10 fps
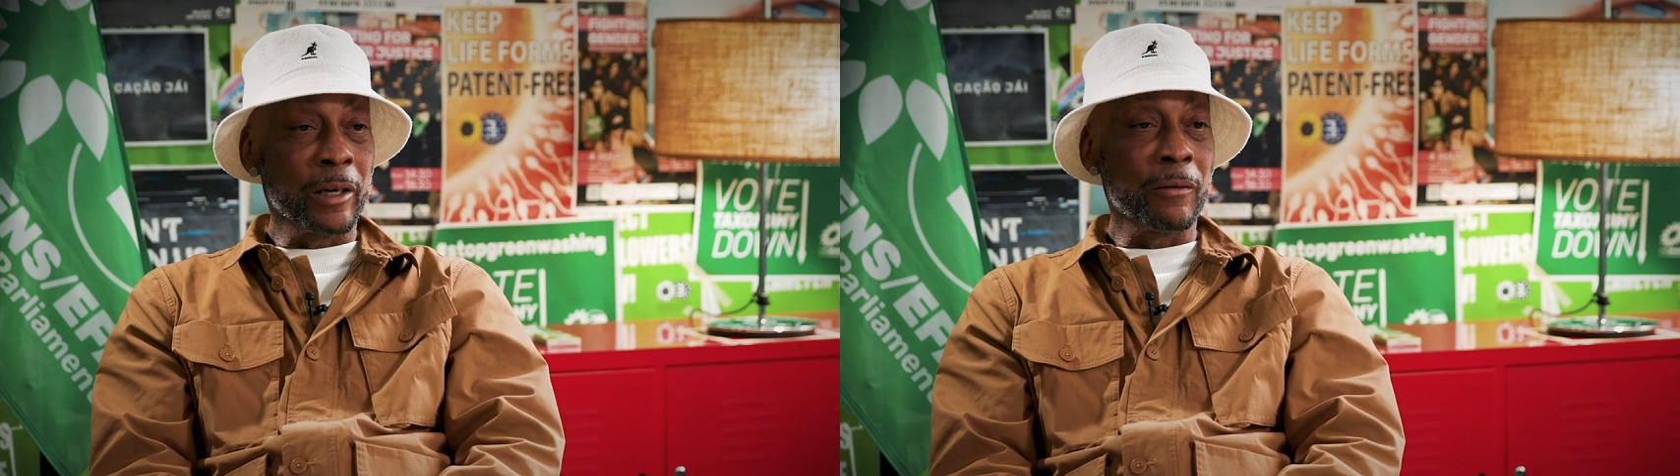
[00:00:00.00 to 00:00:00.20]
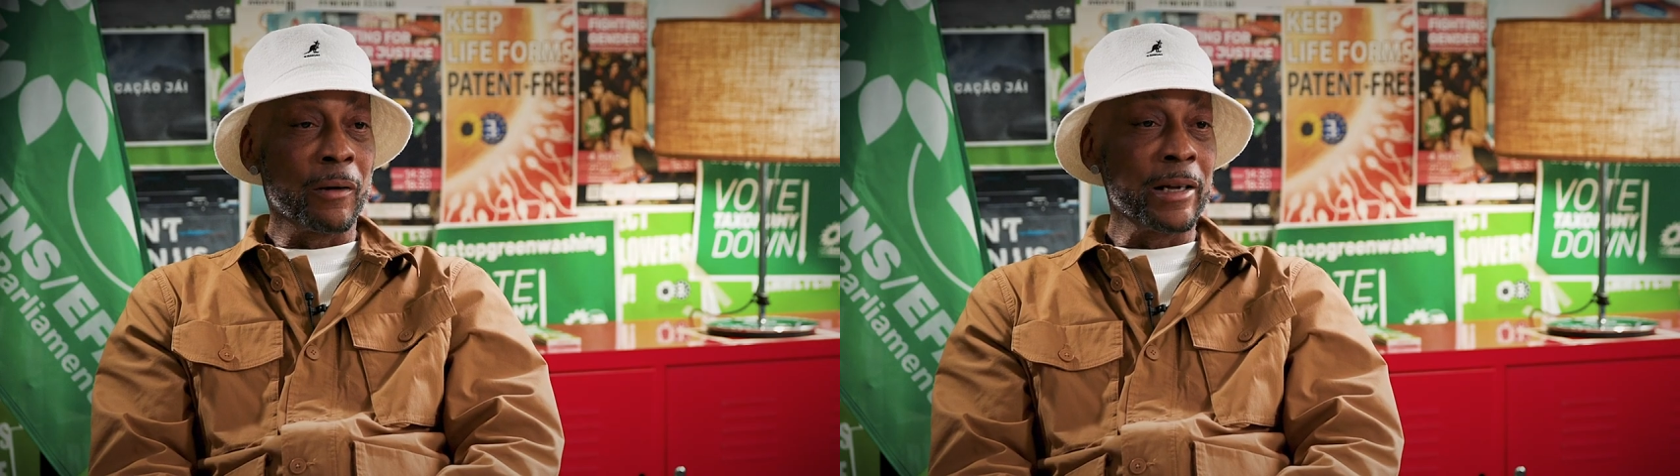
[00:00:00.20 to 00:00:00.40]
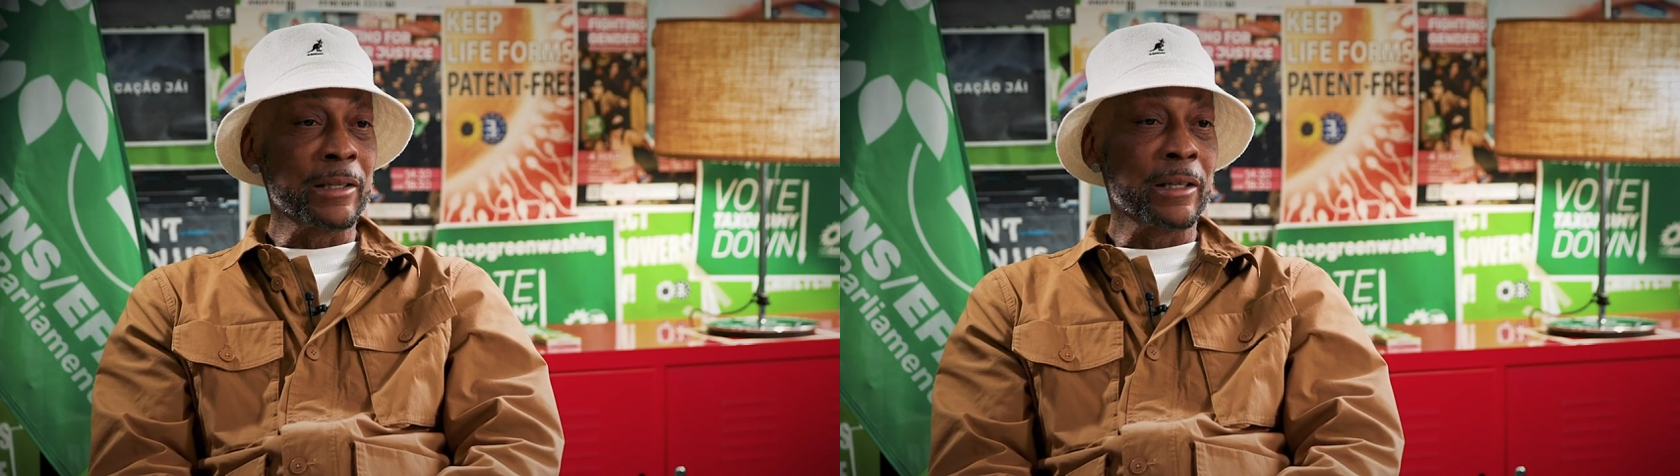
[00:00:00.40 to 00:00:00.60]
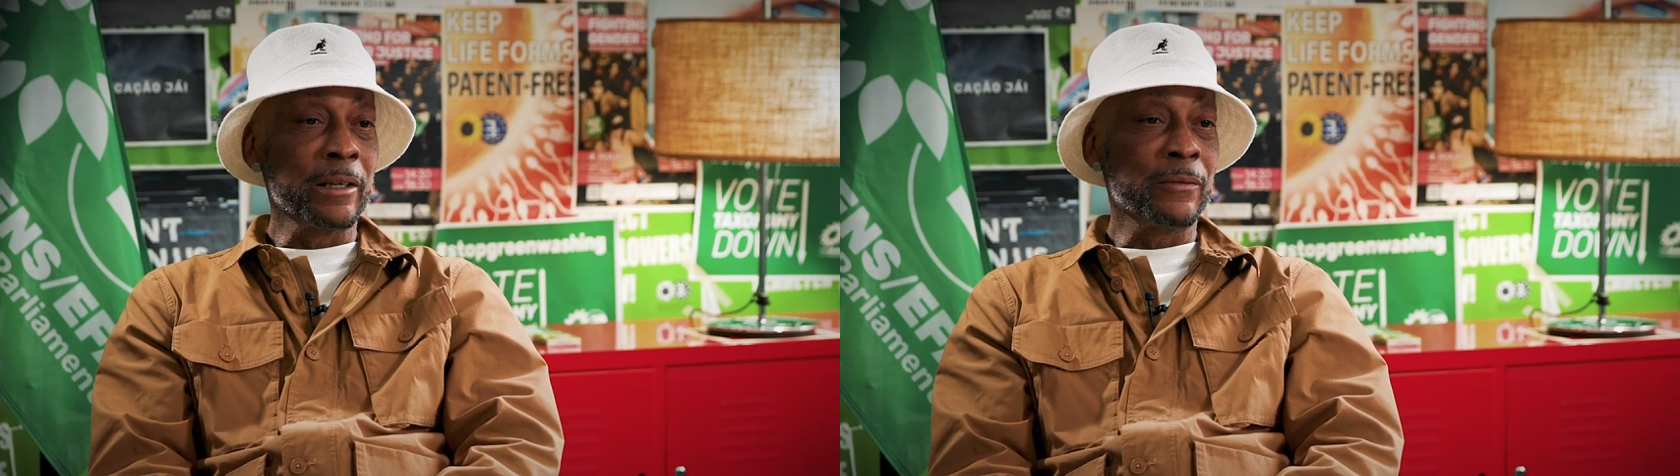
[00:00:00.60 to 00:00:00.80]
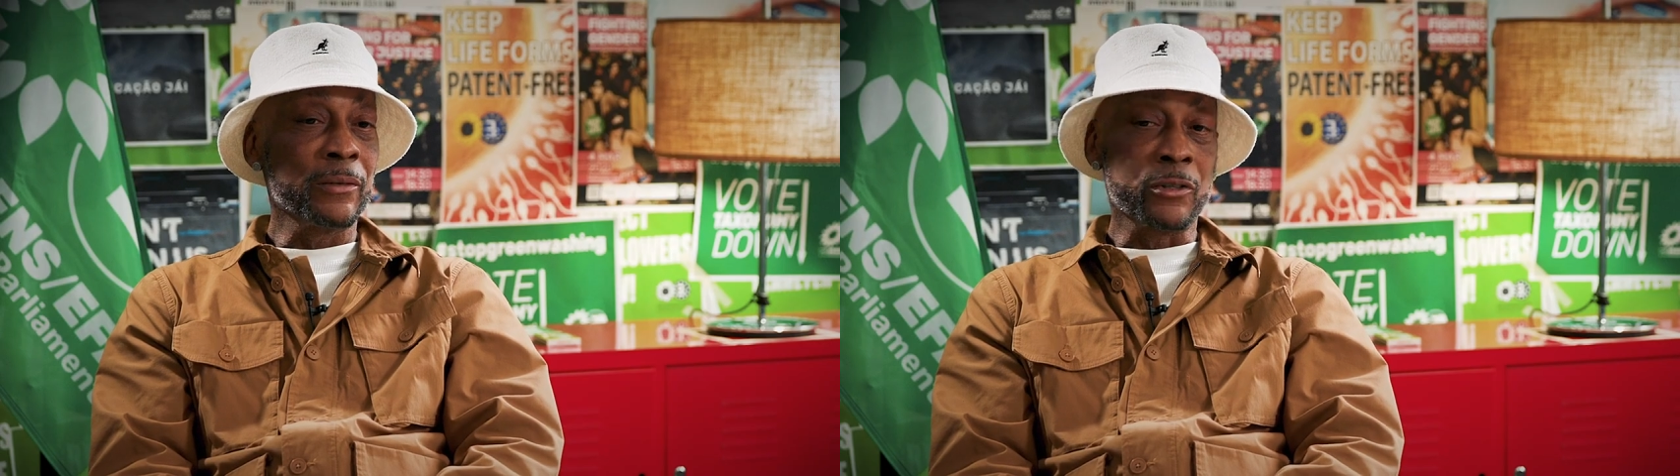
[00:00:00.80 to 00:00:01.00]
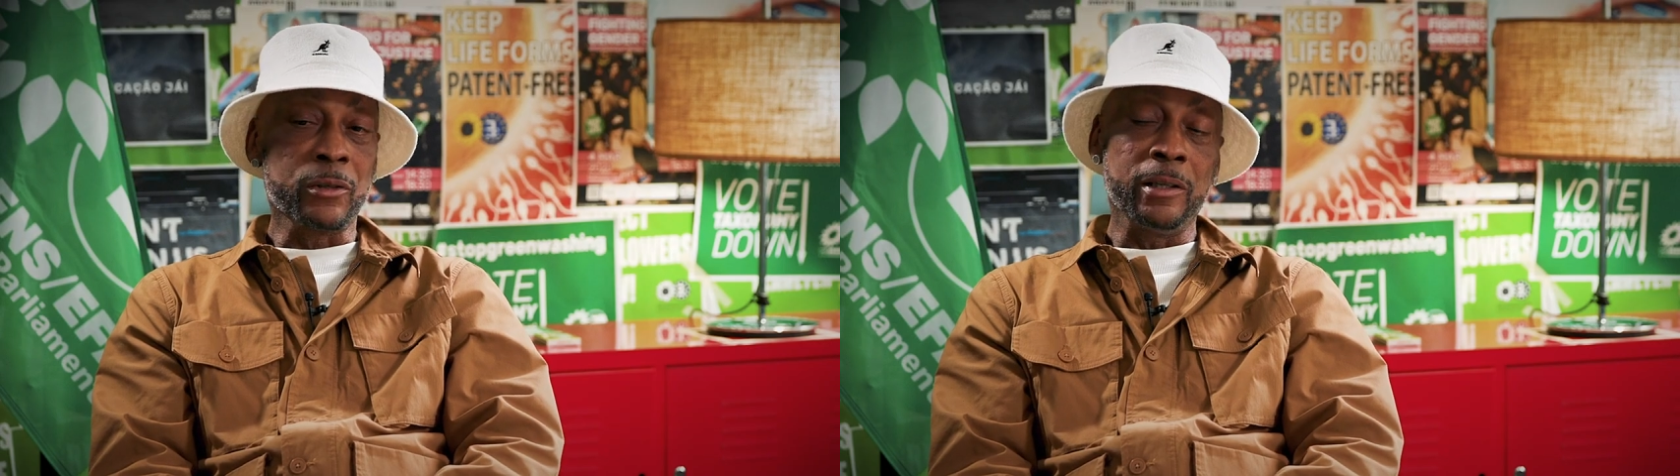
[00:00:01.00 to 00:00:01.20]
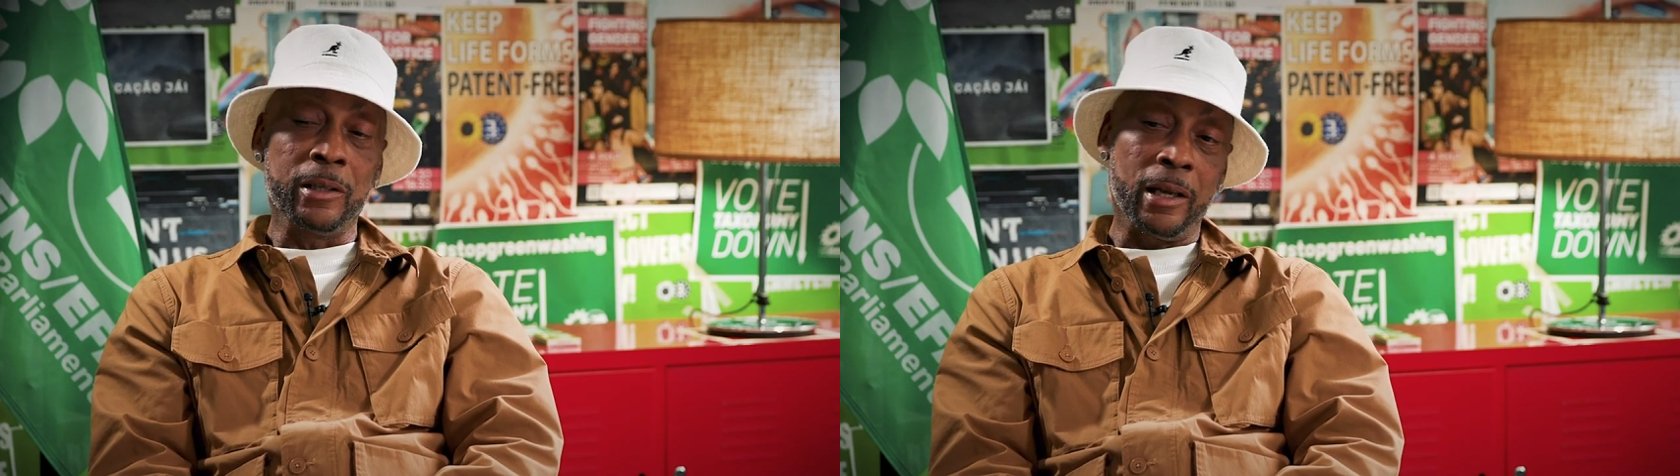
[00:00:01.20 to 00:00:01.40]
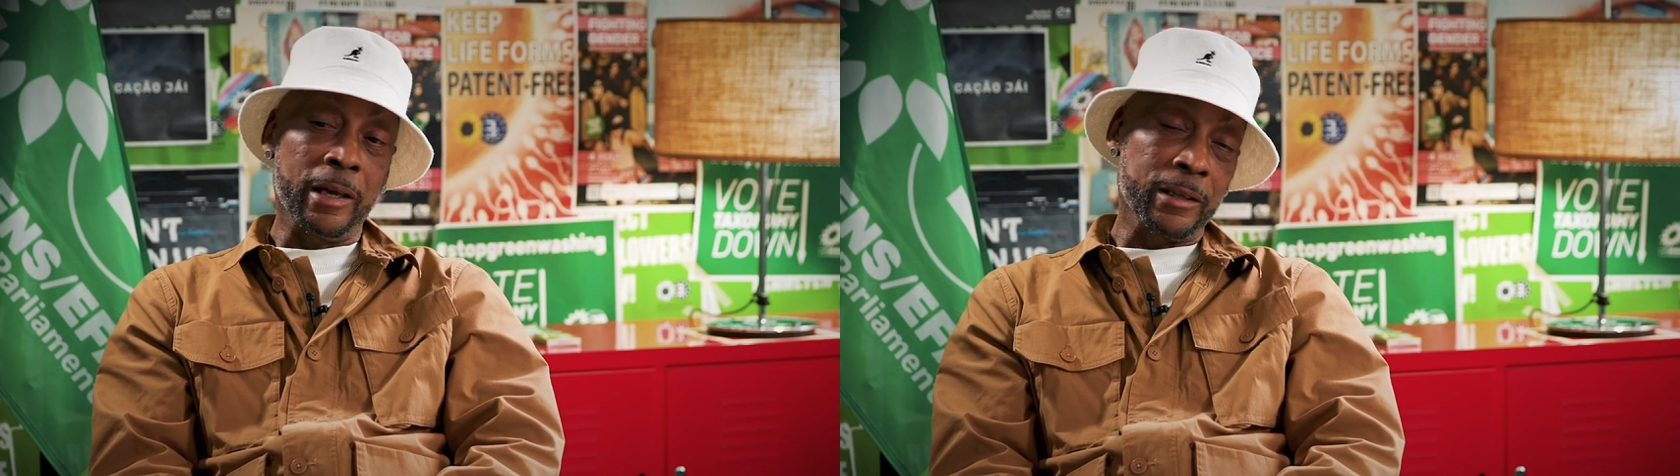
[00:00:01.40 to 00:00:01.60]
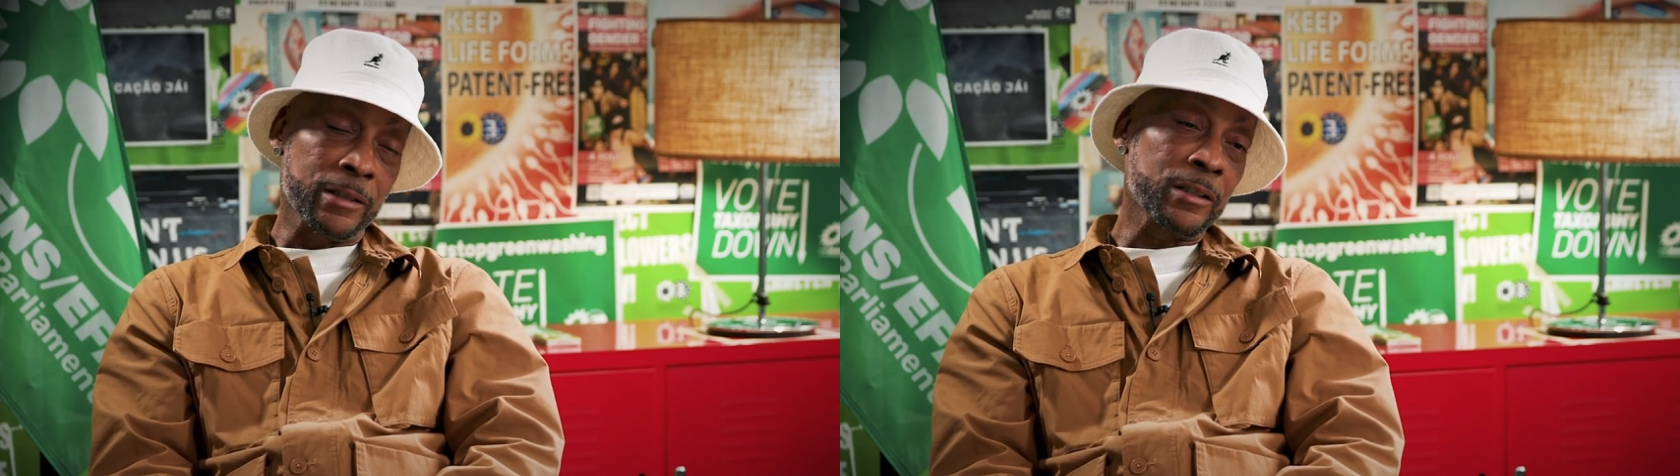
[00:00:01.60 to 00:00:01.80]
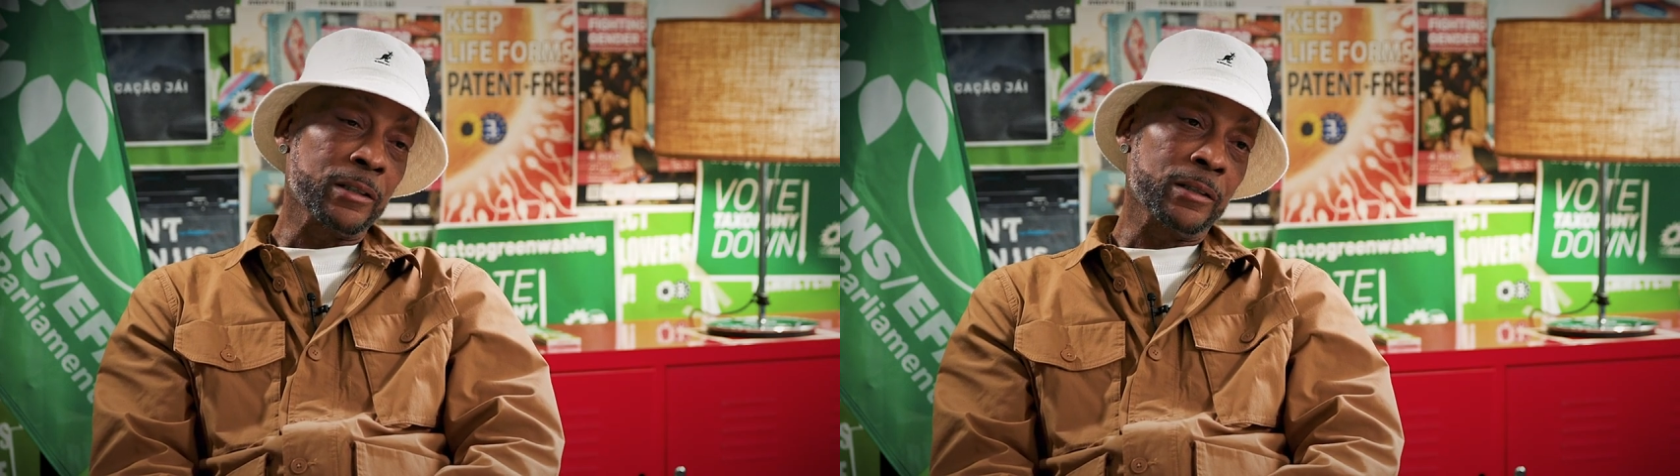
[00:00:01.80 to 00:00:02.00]
wearing the right stuff and treating it like
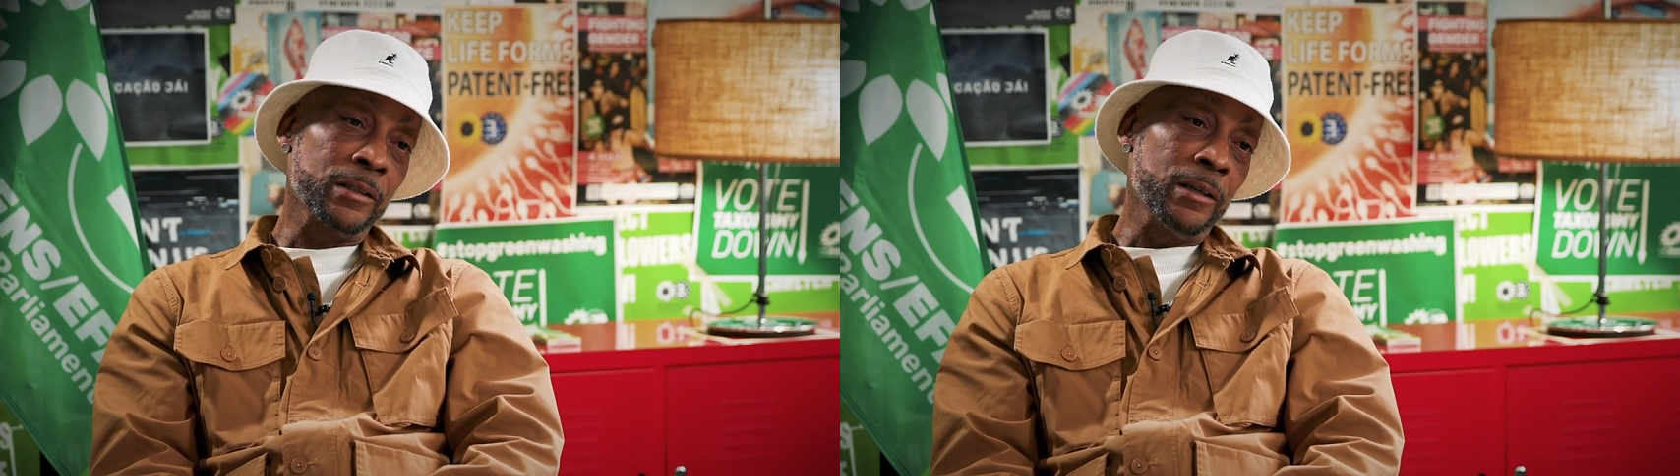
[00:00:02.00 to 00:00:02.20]
it's a